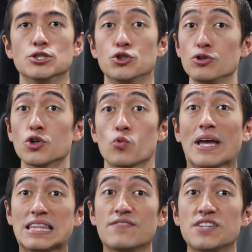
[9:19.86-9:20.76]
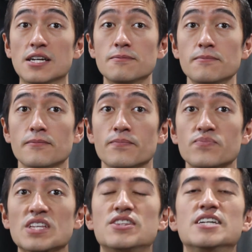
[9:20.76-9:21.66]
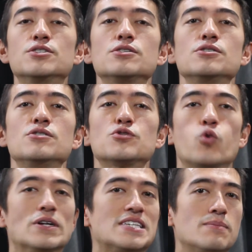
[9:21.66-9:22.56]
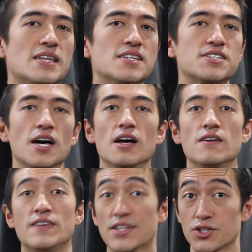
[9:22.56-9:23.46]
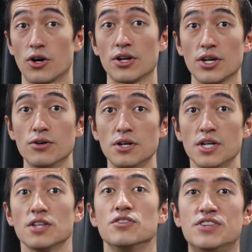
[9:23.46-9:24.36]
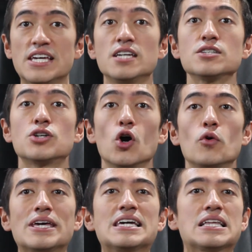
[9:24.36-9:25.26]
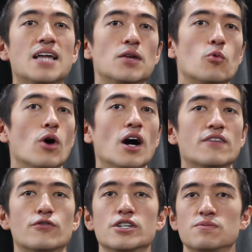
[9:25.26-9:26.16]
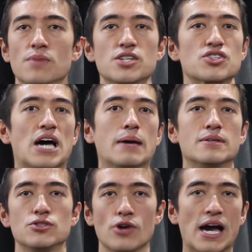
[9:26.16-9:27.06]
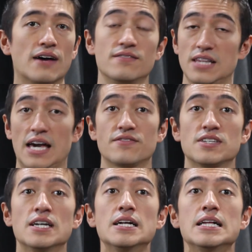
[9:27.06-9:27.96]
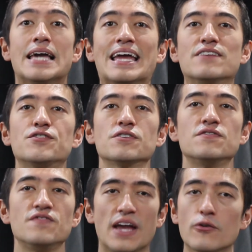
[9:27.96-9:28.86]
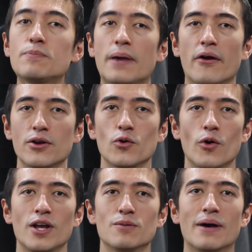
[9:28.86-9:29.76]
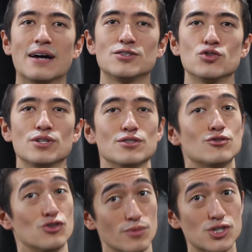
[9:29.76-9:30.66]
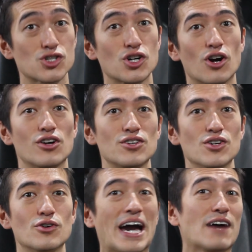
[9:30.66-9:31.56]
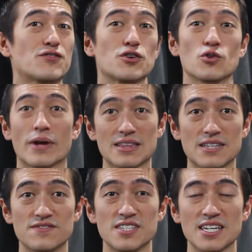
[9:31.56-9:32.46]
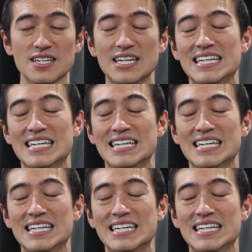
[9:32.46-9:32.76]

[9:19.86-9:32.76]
do your weightlifting, then do 20 minutes of HIIT cardio, then go incline walk for as much time as you have left. And if you're very paranoid about doing too much cardio after your weightlifting